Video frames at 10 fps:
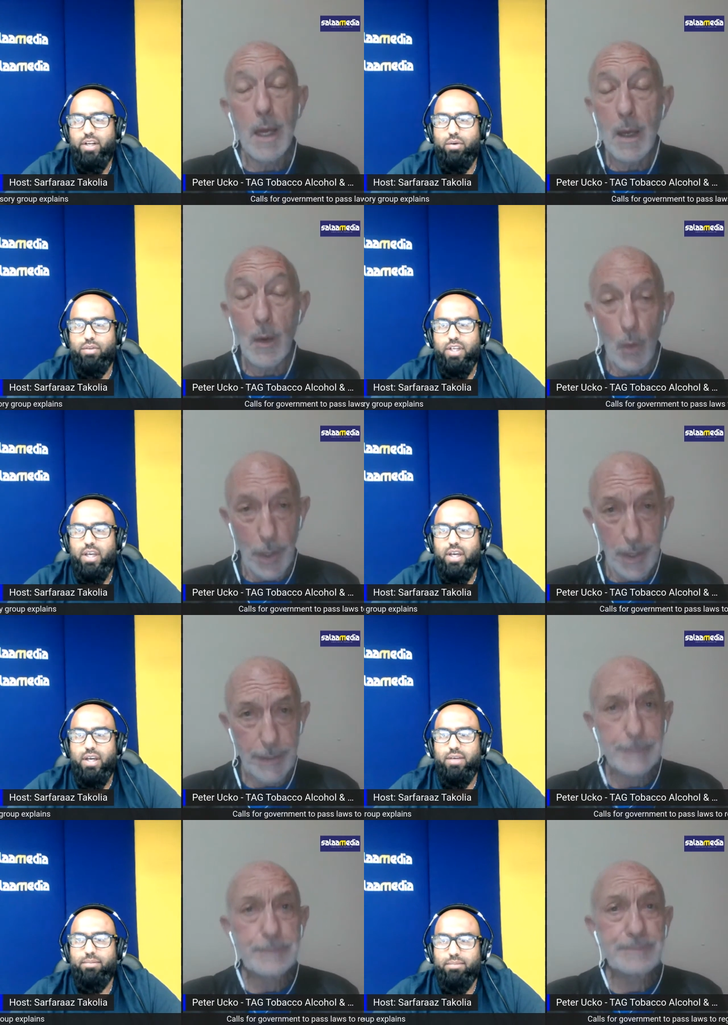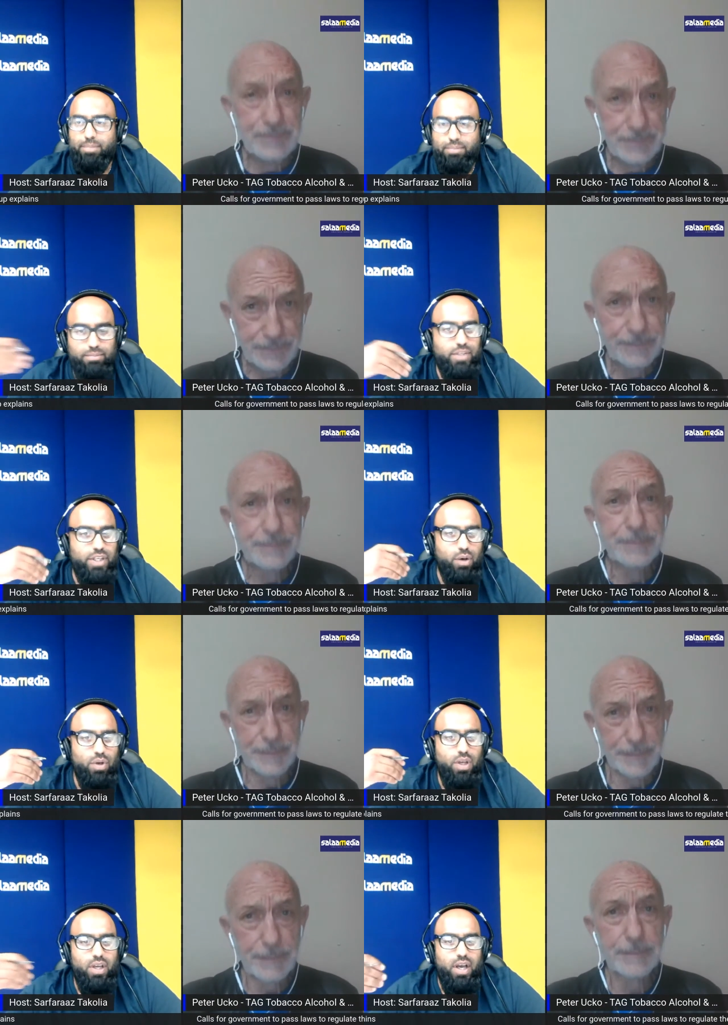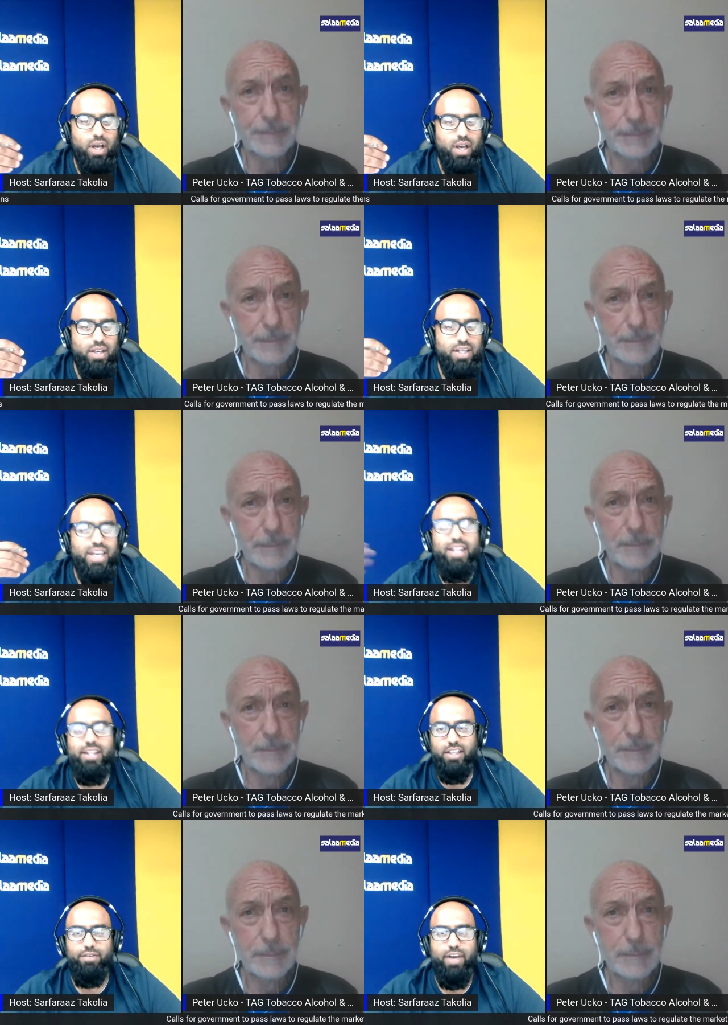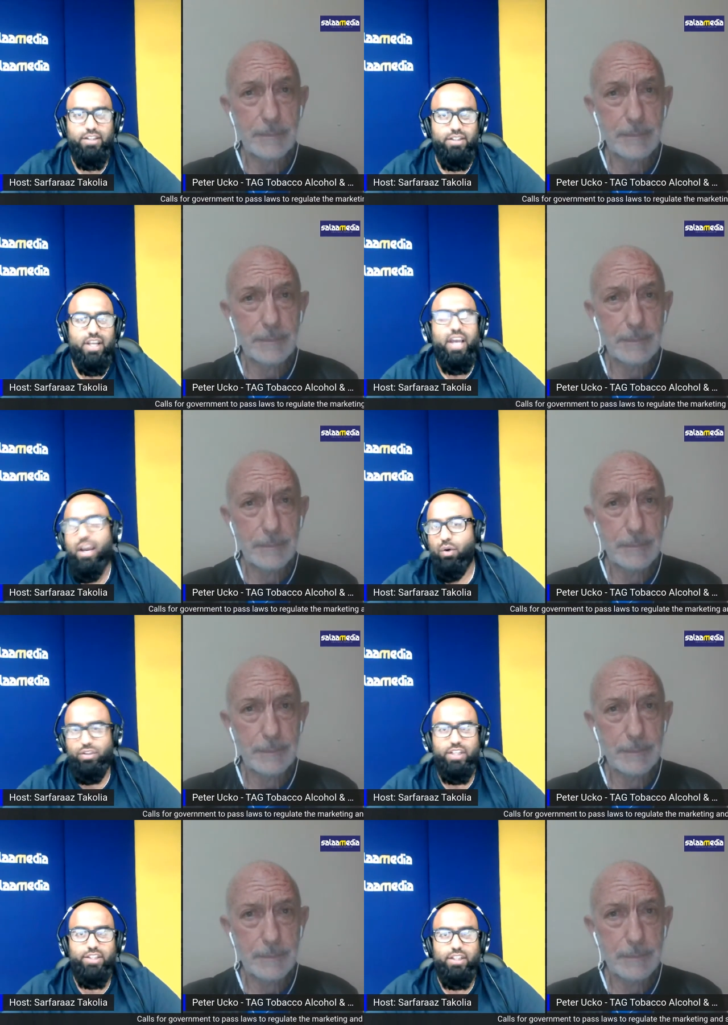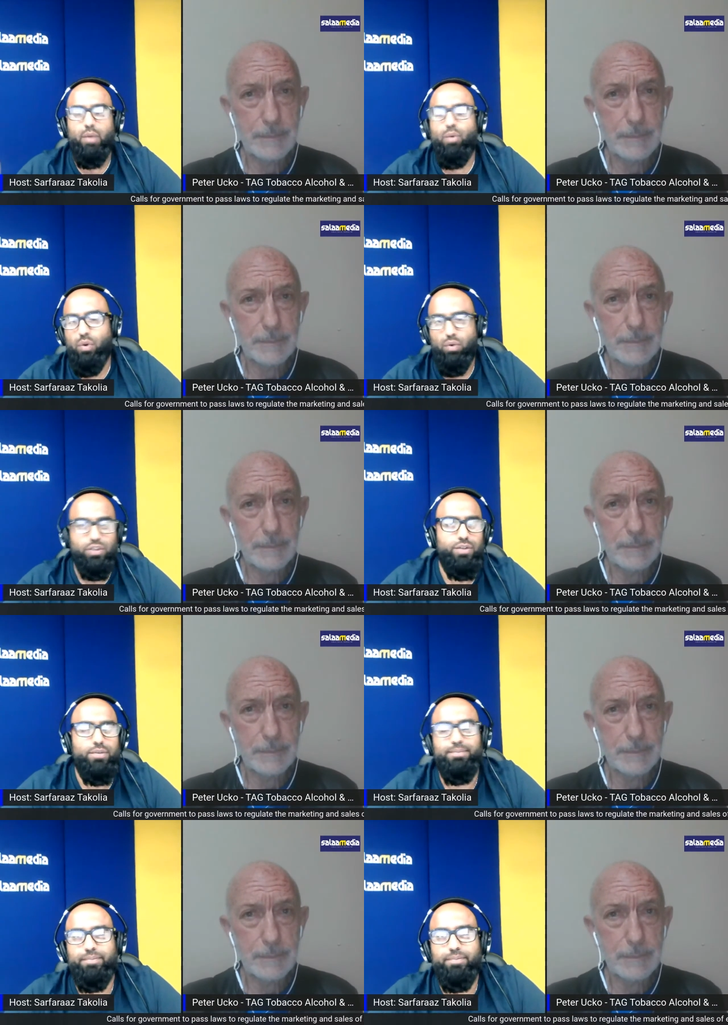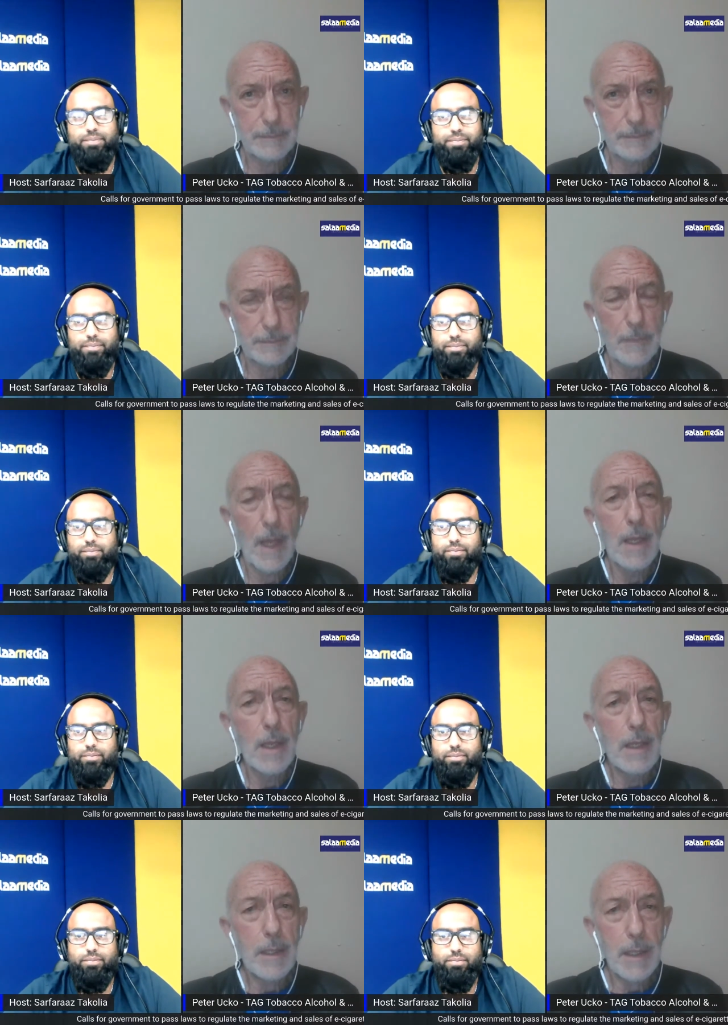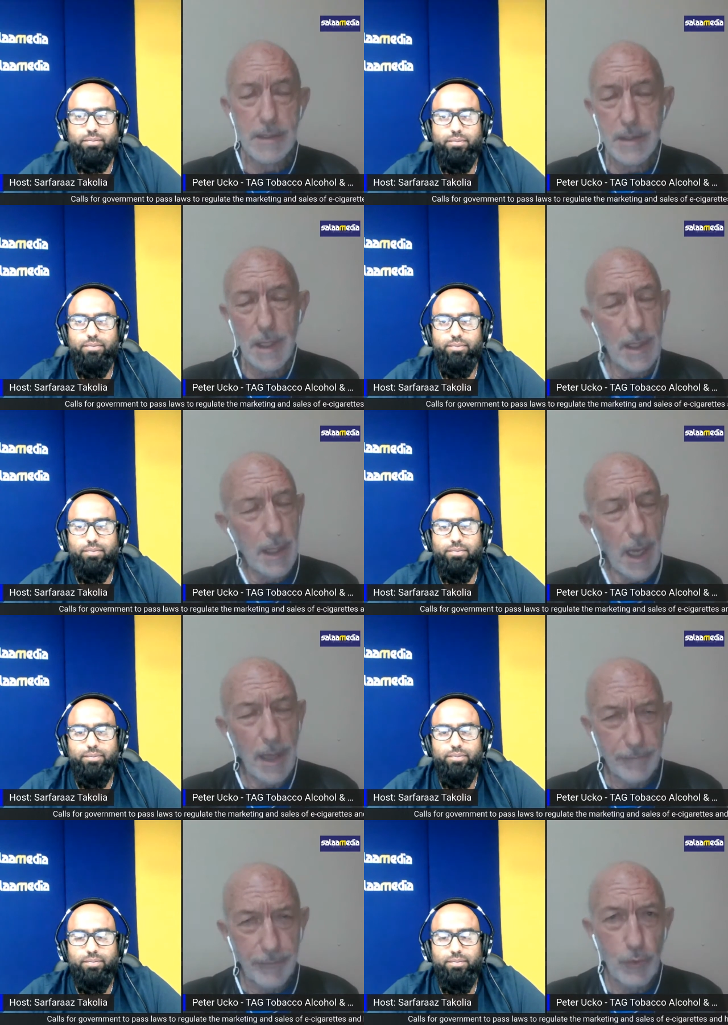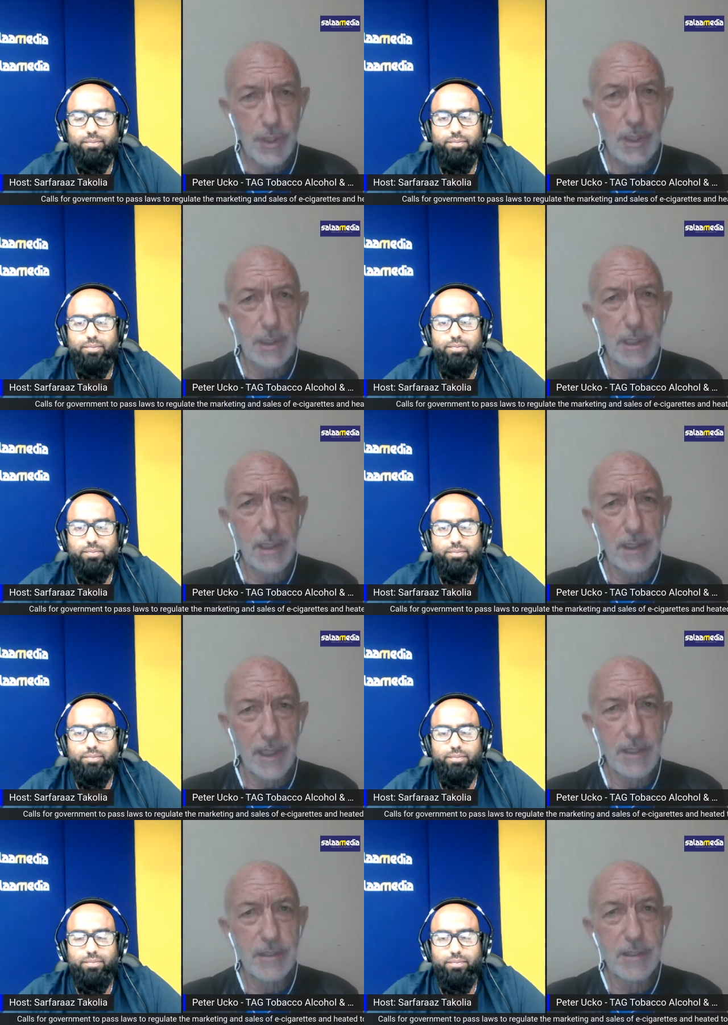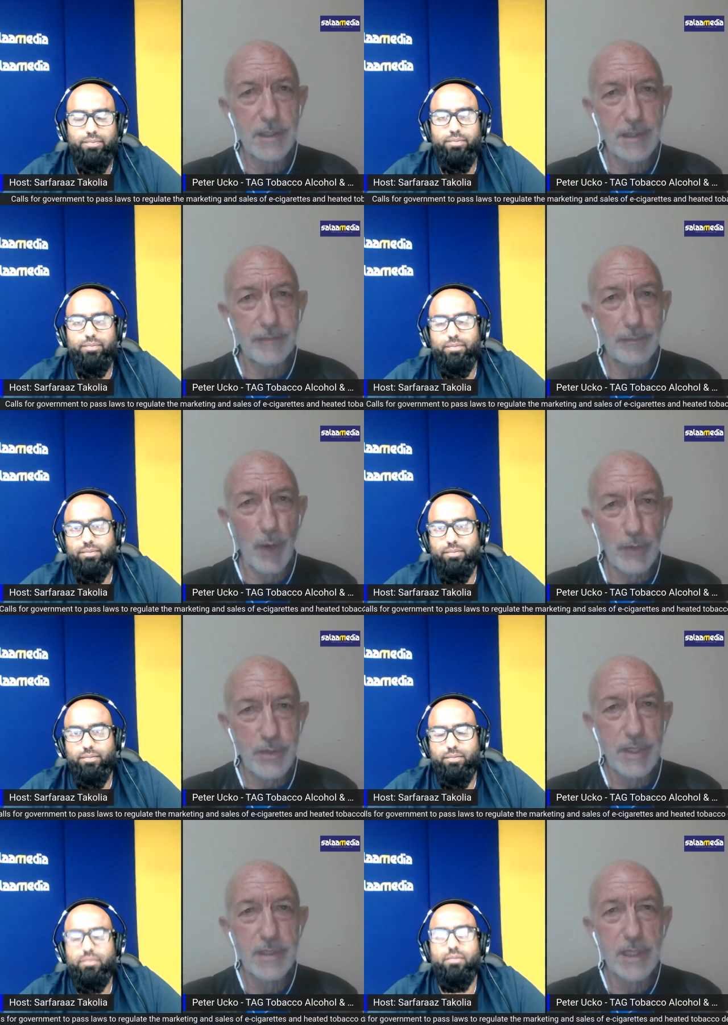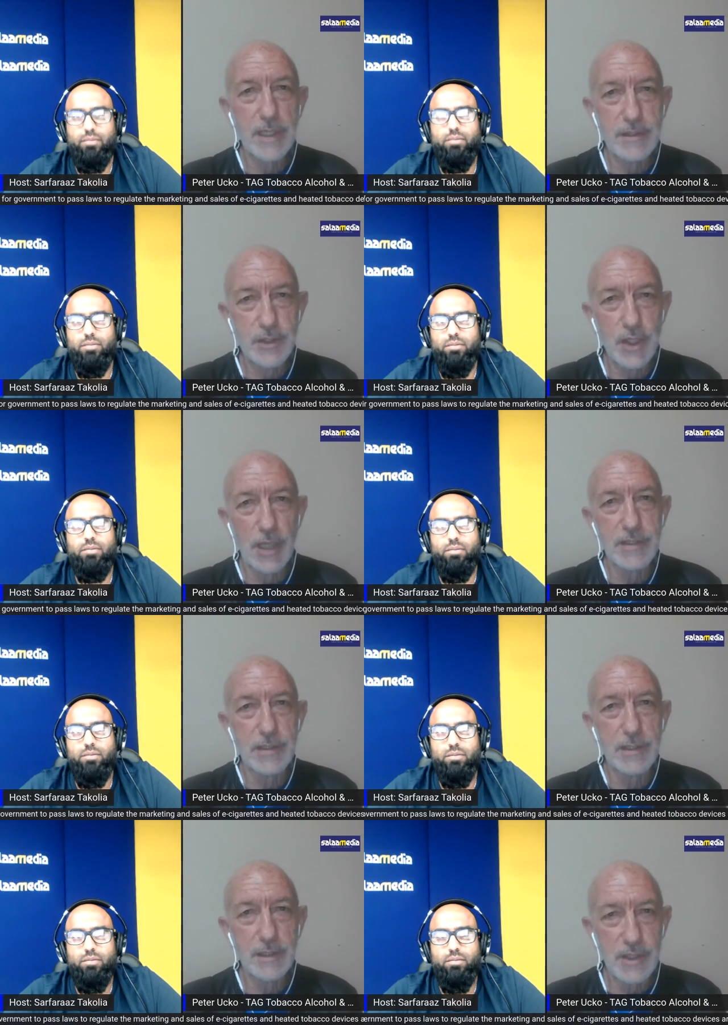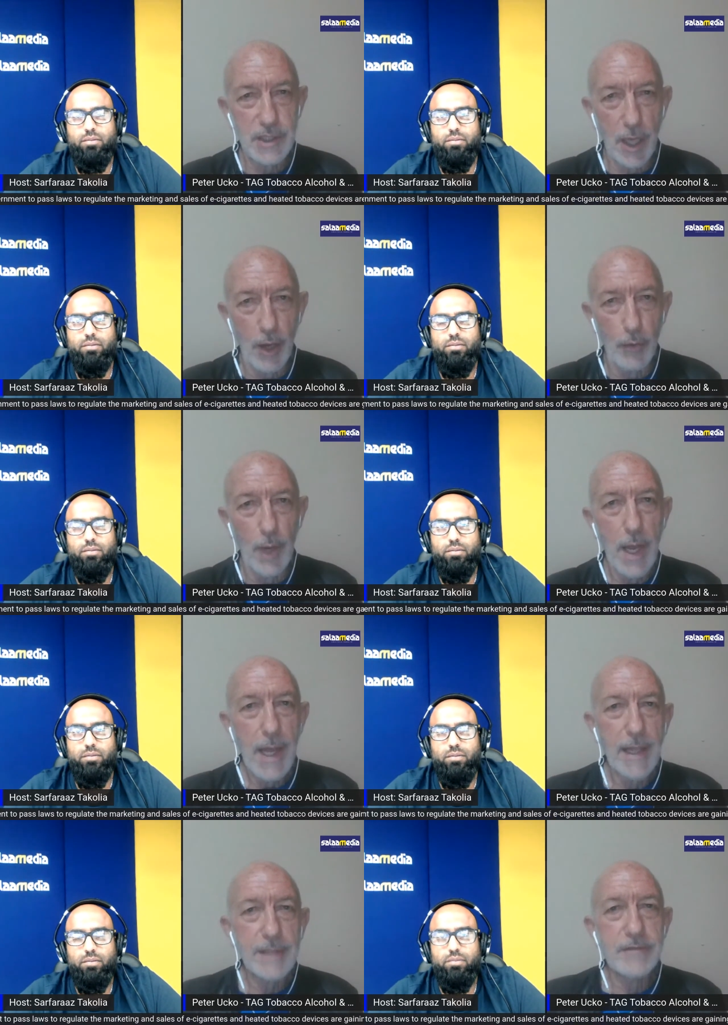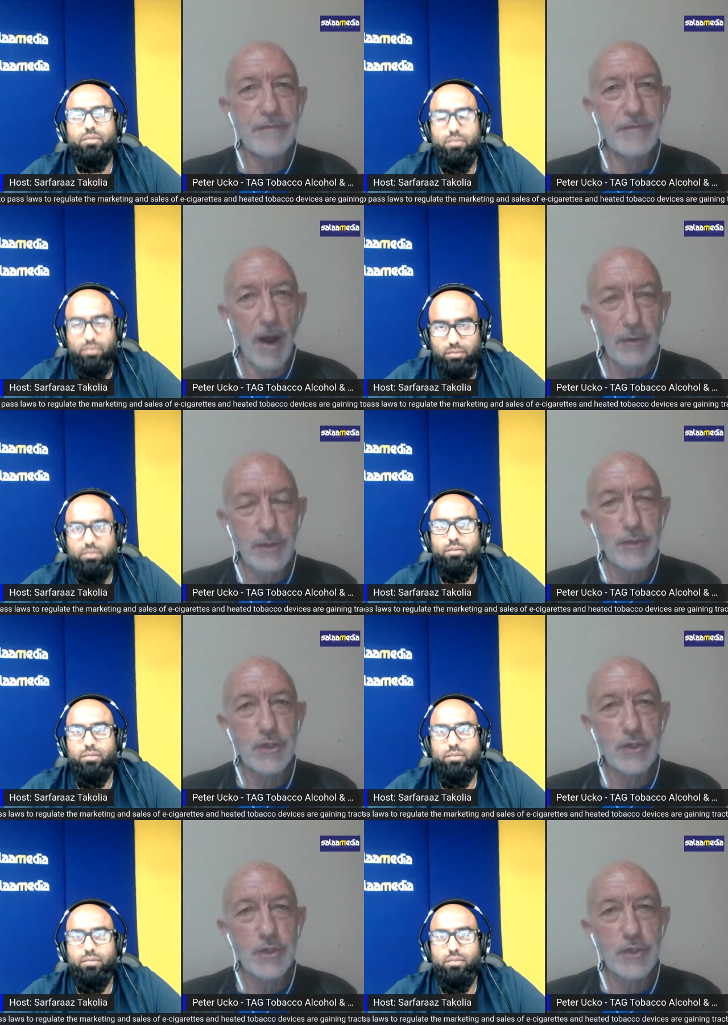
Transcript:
Speaker 1: you know, the you know uh, heated devices like IQOS, etc., were launched.
Speaker 2: Yes, unfortunately, the legislative process is just slow. It's far too